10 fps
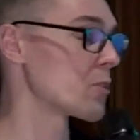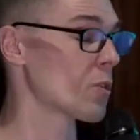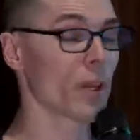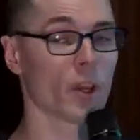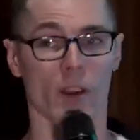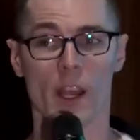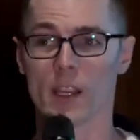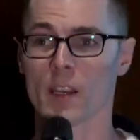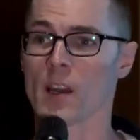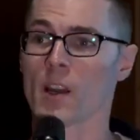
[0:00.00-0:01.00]
So we
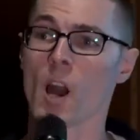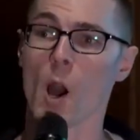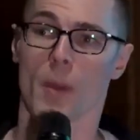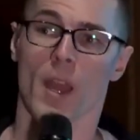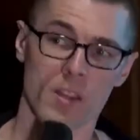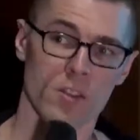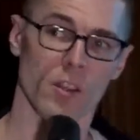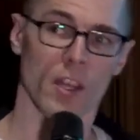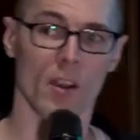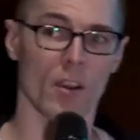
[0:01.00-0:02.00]
created a page on
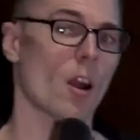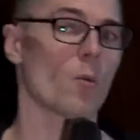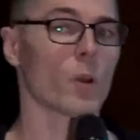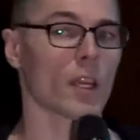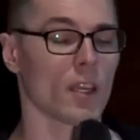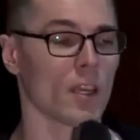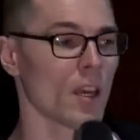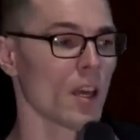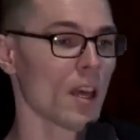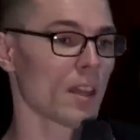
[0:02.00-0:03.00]
the Aragon Wiki
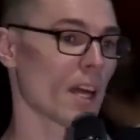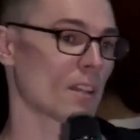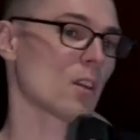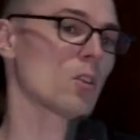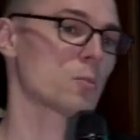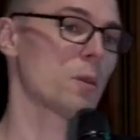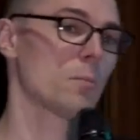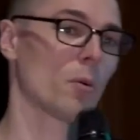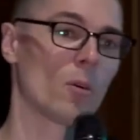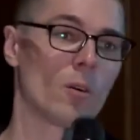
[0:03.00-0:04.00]
that tells
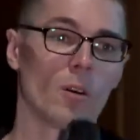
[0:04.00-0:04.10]
people,